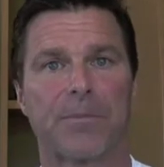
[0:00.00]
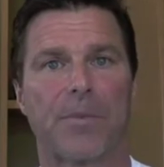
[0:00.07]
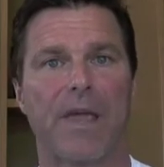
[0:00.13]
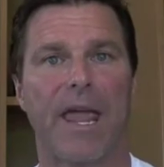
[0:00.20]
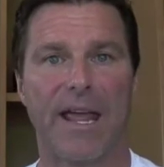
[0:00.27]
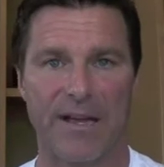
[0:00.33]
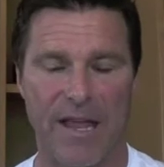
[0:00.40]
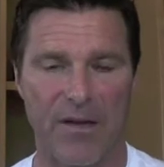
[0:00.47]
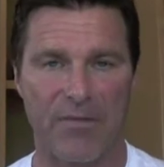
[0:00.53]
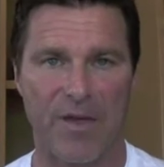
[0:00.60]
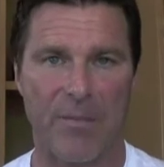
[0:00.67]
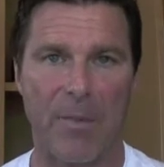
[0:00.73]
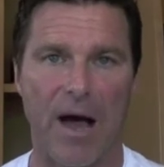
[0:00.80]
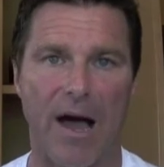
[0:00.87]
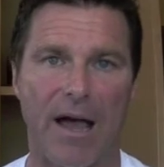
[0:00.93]
and
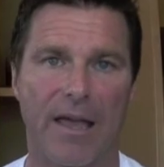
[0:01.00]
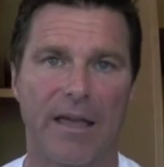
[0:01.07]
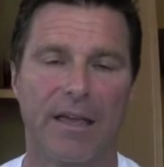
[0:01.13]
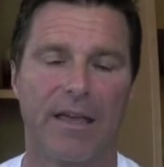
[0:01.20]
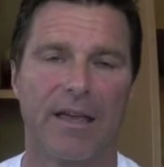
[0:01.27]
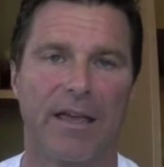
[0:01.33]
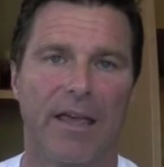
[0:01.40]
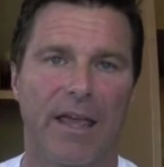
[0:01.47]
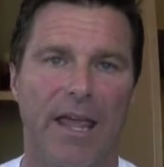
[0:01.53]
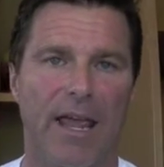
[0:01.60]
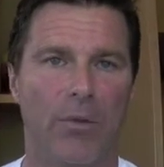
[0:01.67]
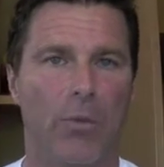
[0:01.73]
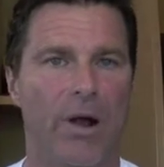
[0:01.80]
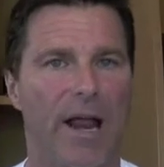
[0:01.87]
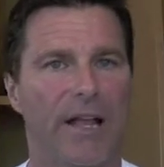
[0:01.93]
FMI.
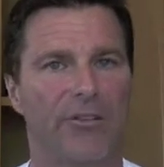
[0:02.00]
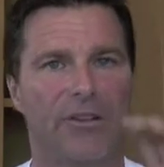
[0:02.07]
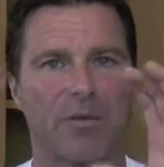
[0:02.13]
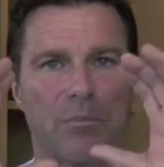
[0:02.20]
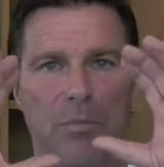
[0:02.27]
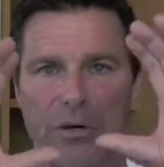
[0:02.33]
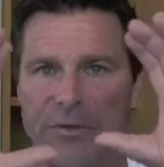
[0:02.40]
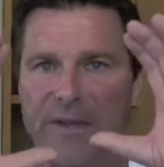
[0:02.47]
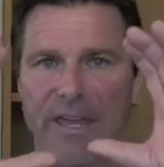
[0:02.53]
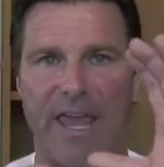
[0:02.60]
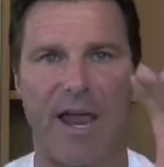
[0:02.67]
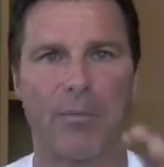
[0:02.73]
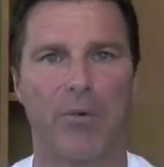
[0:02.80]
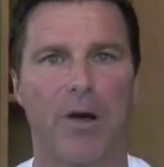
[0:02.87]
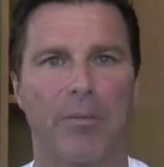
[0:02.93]
And when I just put the
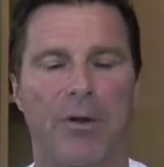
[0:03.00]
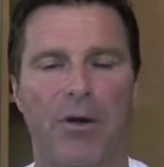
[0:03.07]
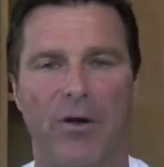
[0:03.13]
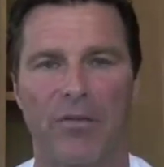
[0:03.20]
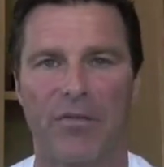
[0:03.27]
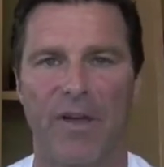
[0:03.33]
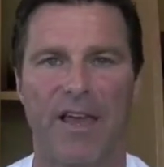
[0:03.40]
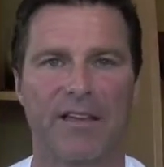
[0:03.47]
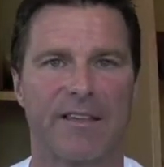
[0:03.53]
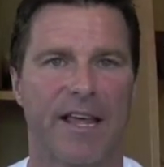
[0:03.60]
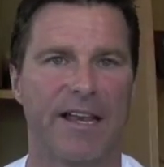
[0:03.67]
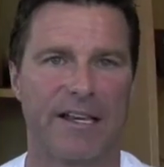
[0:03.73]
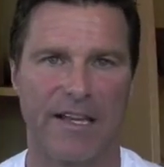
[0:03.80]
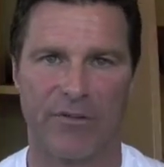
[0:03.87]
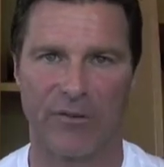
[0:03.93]
camera up in her face, I
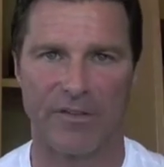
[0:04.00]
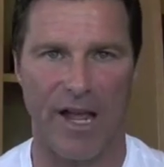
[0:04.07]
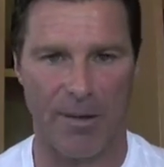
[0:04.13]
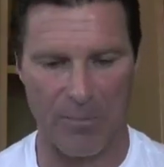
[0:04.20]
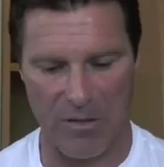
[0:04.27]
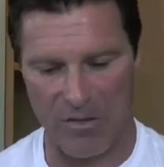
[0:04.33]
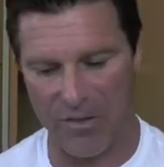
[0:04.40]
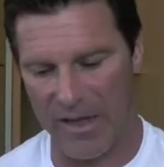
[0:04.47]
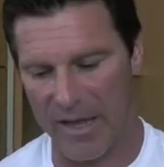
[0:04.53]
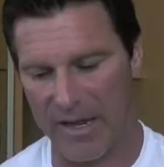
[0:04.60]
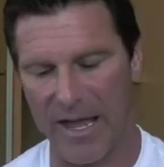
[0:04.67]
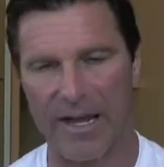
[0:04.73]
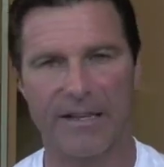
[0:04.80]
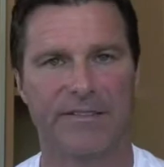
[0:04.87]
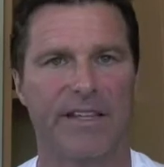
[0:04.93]
didn't give her time to
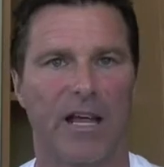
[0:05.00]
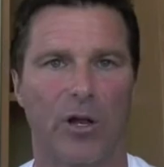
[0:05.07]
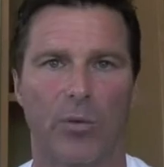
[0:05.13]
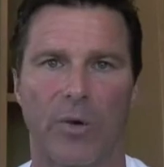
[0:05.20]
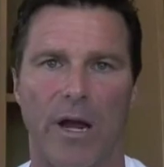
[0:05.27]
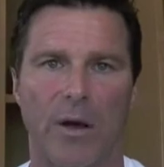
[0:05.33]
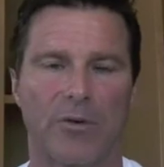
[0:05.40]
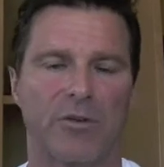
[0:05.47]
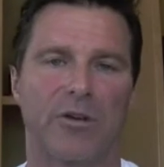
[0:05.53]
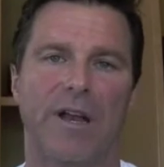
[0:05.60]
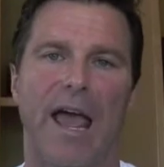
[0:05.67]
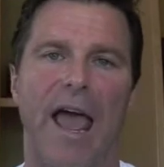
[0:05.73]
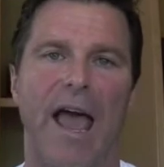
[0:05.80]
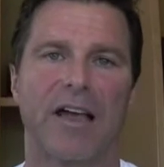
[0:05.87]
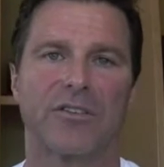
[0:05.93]
think. I didn't tell her what I was going
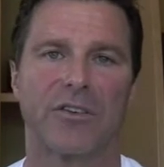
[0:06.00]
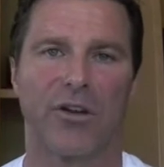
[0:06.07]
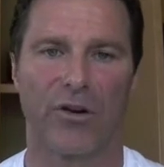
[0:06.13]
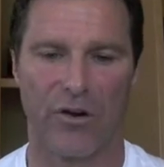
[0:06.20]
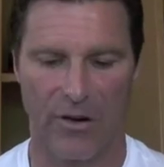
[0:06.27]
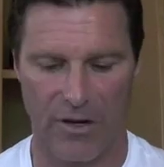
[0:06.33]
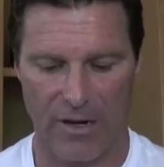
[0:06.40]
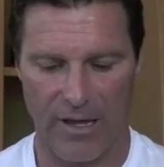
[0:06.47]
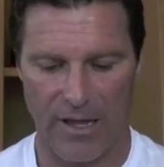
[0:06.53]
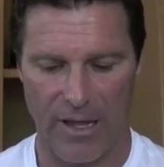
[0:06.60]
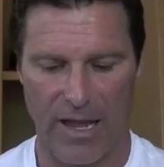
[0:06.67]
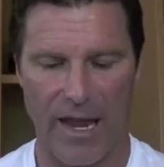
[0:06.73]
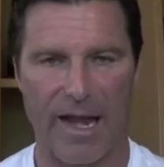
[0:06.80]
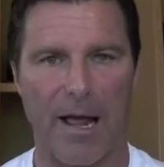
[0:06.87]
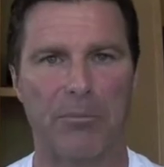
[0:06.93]
to ask her.
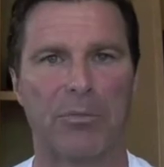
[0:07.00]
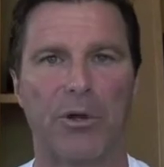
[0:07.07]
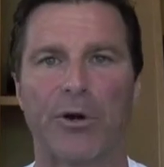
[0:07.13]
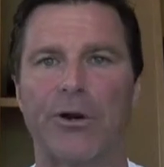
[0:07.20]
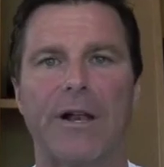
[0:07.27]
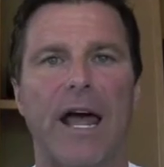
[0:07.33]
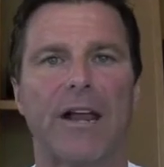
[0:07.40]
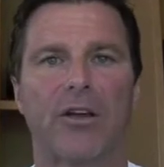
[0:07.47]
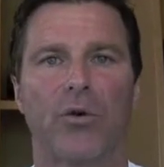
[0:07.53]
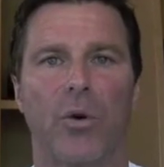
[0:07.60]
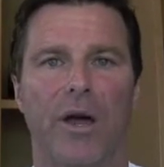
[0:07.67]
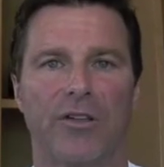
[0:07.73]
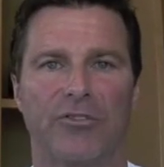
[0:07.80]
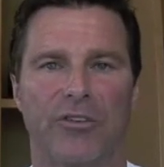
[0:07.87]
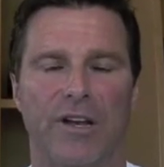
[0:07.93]
And I blurted out a
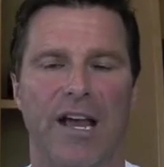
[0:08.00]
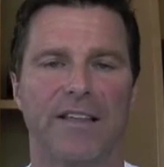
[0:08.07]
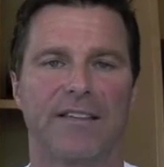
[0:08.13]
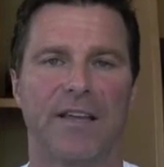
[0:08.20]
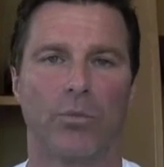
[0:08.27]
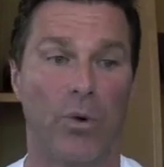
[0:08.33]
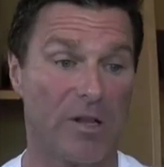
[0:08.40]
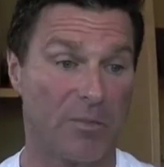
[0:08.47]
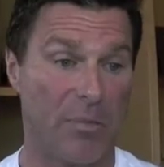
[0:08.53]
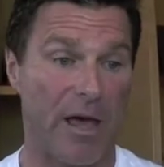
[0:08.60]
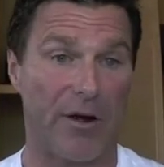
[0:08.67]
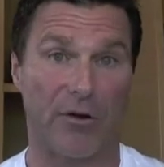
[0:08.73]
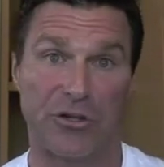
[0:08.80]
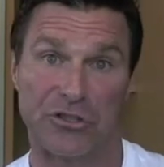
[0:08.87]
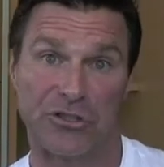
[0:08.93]
question. I said, what's
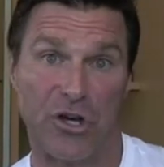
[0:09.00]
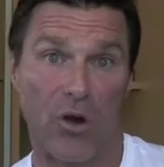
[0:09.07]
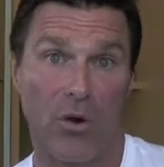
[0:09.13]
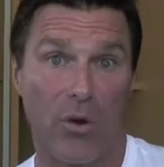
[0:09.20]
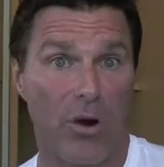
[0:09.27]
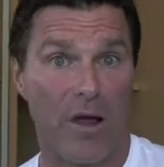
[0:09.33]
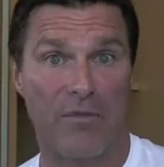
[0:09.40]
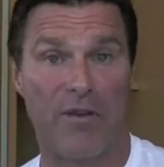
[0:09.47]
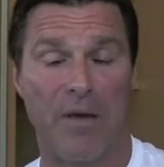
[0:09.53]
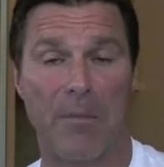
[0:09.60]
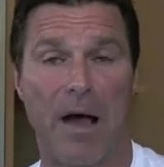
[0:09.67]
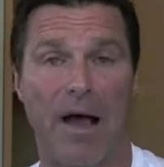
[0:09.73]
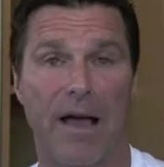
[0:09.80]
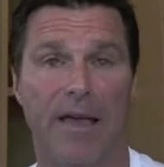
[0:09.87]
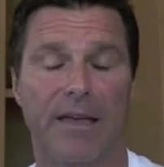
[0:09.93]
better, a show or
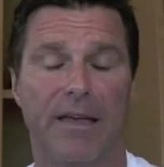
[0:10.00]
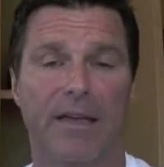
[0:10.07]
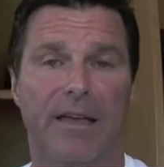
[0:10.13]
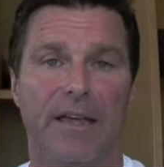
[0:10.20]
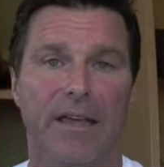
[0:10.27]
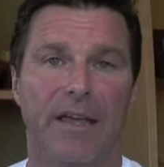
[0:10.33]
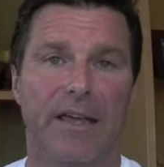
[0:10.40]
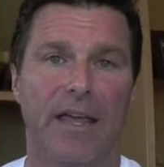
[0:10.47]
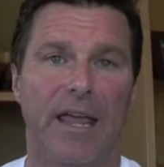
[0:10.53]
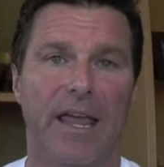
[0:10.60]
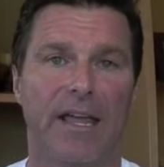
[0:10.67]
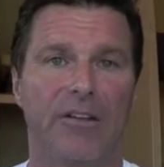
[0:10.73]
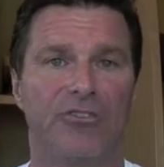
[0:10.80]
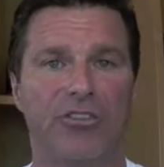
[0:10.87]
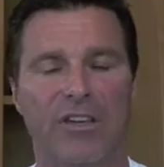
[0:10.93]
FMI?
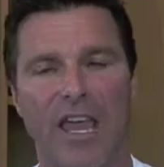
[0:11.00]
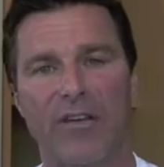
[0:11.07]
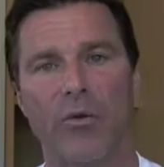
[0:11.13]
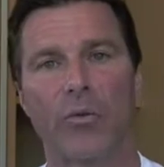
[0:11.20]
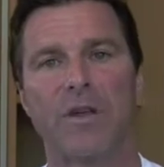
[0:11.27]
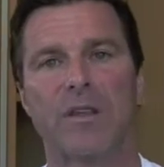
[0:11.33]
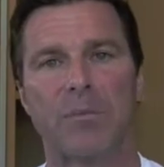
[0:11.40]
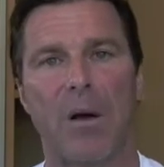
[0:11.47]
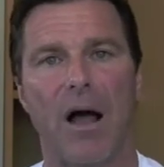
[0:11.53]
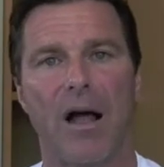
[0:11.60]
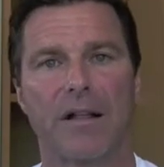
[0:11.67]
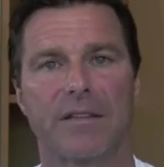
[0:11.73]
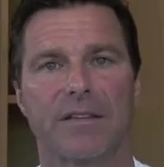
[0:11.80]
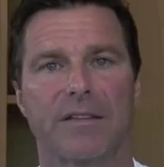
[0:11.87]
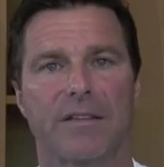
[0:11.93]
And she gave a
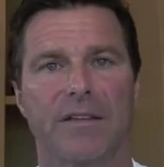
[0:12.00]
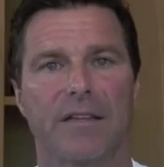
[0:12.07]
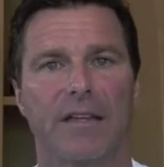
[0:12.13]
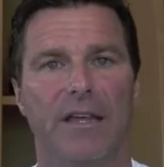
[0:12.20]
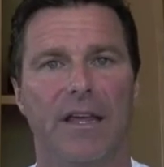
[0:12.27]
response,